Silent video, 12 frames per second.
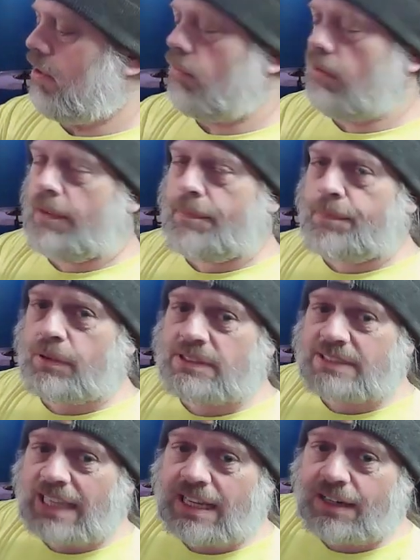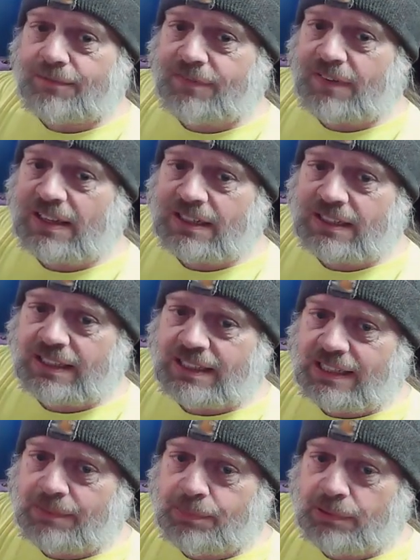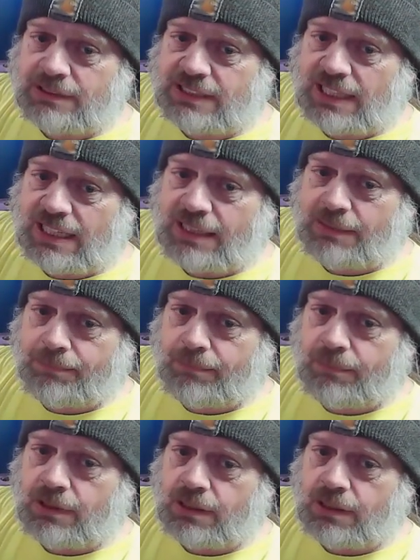we have Prince Adam finally. Prince Adam.